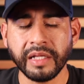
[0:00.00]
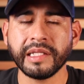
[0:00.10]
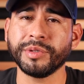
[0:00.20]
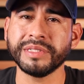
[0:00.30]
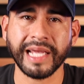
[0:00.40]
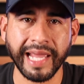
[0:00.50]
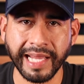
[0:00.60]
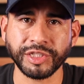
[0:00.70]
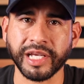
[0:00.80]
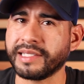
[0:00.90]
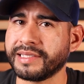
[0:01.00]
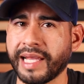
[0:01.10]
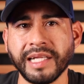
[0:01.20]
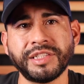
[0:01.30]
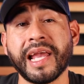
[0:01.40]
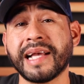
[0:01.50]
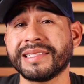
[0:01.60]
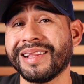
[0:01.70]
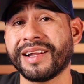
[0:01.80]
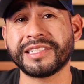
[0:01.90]
There was AJ, because AJ
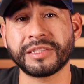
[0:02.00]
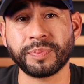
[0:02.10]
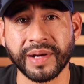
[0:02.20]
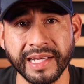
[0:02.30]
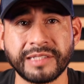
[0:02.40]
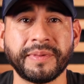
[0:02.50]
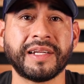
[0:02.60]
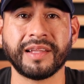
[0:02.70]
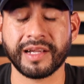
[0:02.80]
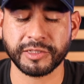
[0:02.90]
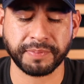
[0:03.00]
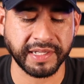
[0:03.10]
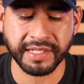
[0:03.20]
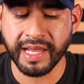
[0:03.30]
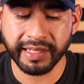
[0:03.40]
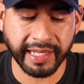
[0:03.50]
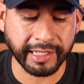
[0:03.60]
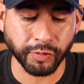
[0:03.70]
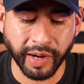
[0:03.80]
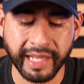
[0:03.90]
has a lot of spice, man, a lot of spice.
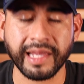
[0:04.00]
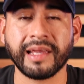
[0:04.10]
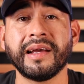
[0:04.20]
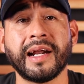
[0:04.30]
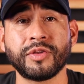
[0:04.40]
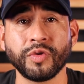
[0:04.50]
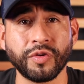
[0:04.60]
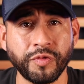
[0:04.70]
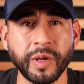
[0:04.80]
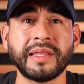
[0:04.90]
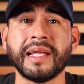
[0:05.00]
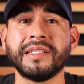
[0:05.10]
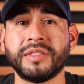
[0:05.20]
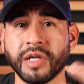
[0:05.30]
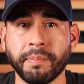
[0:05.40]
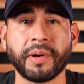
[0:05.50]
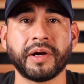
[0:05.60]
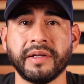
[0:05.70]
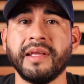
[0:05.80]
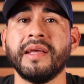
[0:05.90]
Tatuaje, Arturo Fuente,
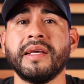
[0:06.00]
Dumbarton.